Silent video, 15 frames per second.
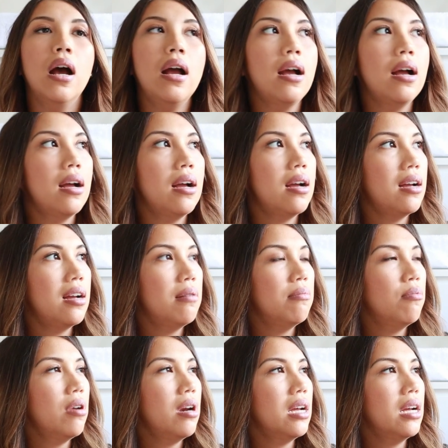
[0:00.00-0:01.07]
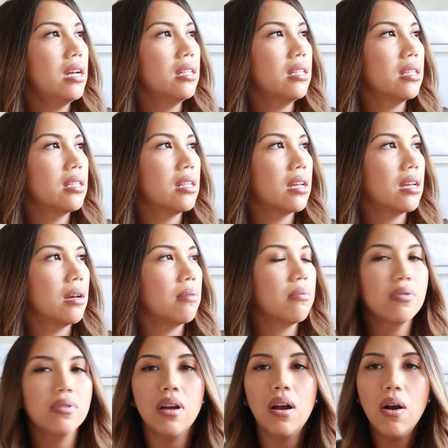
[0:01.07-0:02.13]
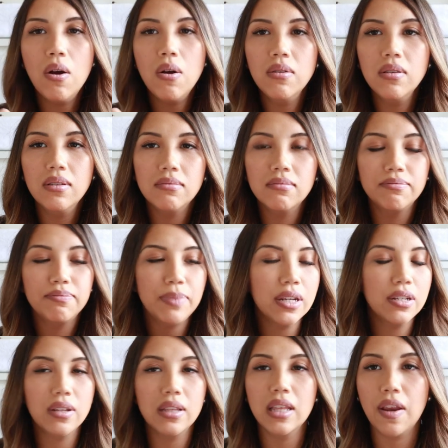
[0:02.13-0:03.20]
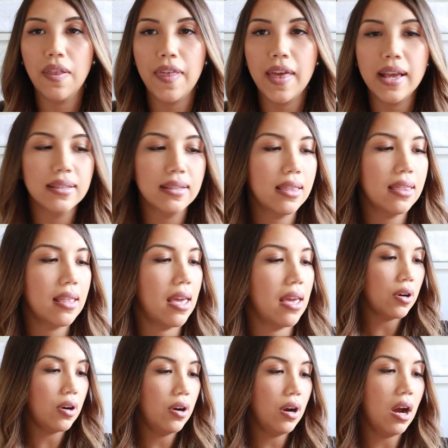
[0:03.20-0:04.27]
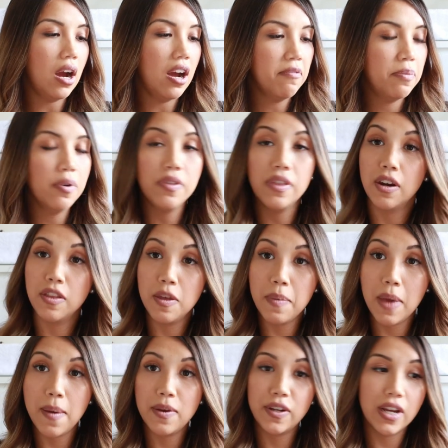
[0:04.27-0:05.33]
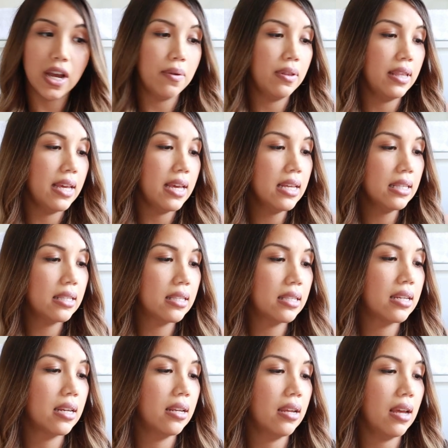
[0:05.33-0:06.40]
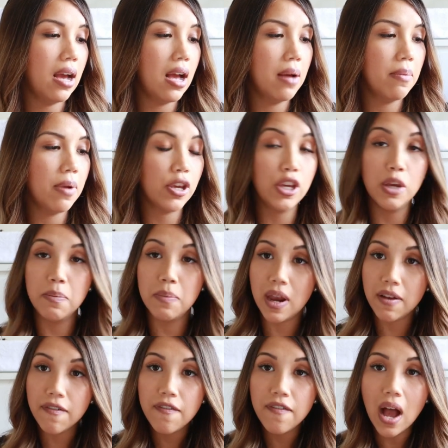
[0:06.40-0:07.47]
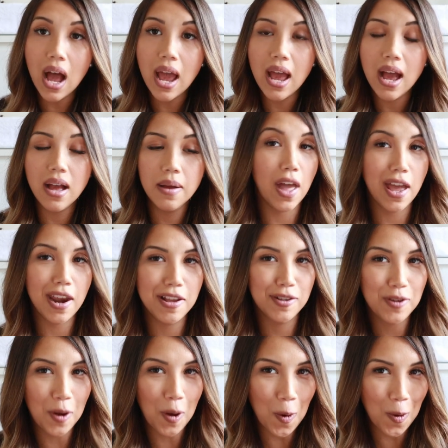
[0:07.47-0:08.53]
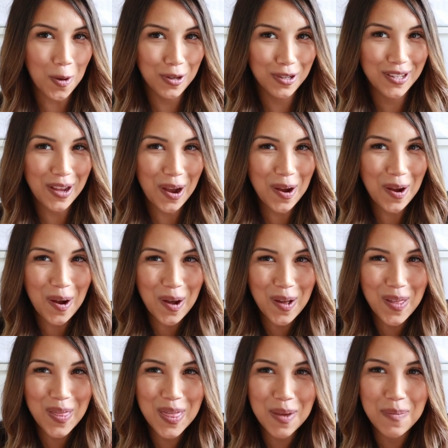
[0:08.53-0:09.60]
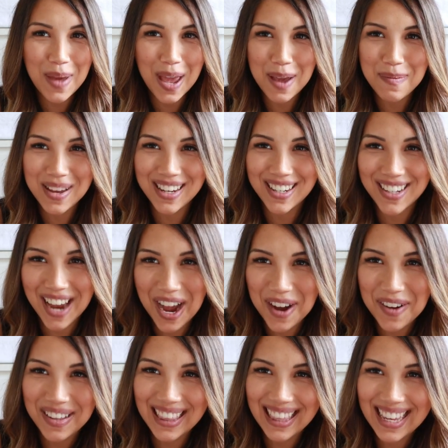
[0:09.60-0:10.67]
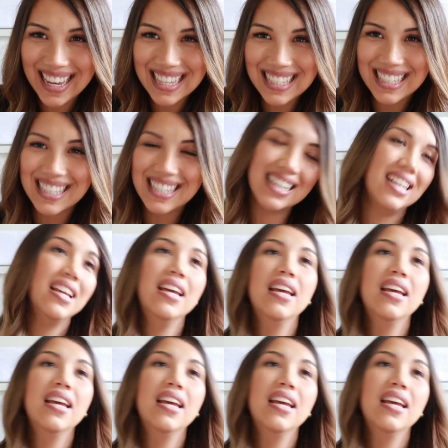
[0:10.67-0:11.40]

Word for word: Um, what else is it got? There's a whole bunch of little things in there. So I put that on the baby shower list. Um, a humidifier, that is also on the baby shower list.